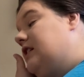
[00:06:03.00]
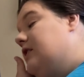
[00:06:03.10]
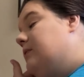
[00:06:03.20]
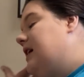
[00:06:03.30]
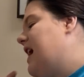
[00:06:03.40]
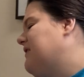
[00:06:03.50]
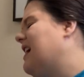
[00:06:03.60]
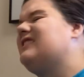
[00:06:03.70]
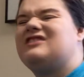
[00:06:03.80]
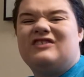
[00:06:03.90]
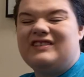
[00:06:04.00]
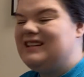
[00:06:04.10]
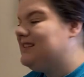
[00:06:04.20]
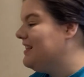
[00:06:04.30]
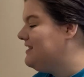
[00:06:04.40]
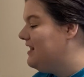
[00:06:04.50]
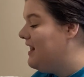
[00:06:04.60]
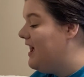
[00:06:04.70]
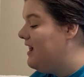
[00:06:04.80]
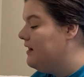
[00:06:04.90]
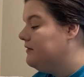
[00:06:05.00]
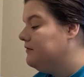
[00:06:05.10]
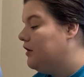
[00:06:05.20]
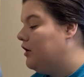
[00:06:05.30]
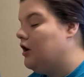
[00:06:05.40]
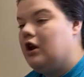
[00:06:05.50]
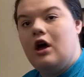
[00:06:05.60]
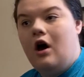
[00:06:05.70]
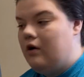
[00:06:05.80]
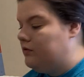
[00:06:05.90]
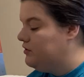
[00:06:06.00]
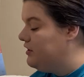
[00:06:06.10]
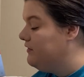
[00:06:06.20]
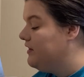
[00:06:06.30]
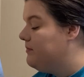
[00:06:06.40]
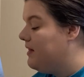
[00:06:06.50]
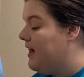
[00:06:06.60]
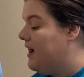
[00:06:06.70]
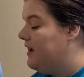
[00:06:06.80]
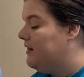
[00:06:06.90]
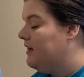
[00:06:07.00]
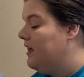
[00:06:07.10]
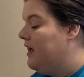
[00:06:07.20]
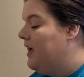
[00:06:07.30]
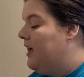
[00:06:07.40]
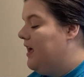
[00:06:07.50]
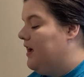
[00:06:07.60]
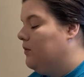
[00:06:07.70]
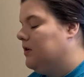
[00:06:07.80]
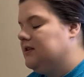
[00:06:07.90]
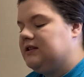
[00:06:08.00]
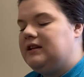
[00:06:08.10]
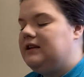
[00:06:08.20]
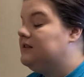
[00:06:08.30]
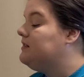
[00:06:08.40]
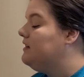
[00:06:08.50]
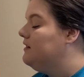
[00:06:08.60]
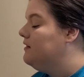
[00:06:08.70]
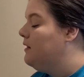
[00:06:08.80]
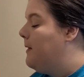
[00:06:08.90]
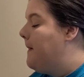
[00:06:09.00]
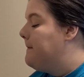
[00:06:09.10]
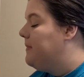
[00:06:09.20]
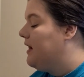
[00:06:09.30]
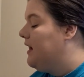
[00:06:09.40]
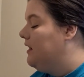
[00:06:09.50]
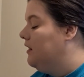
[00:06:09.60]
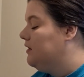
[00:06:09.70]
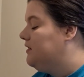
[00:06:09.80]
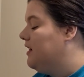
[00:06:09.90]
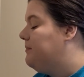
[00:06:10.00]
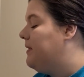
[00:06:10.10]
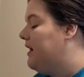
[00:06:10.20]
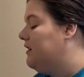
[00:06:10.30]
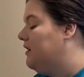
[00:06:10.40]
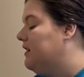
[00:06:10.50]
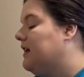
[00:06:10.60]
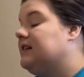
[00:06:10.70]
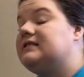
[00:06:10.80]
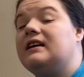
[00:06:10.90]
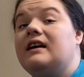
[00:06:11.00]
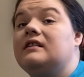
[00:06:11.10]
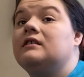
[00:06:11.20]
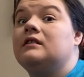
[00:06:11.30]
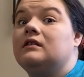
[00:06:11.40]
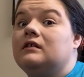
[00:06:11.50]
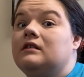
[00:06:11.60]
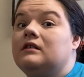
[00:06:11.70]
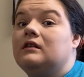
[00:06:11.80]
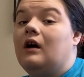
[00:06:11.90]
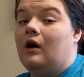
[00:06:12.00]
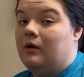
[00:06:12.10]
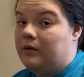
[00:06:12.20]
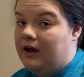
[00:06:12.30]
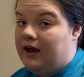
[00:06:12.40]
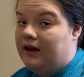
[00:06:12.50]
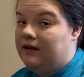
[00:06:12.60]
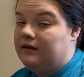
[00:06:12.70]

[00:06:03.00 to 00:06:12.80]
can we have extra recess today? No, she replied. It wasn't easy, but I looked up at her and I said, okay.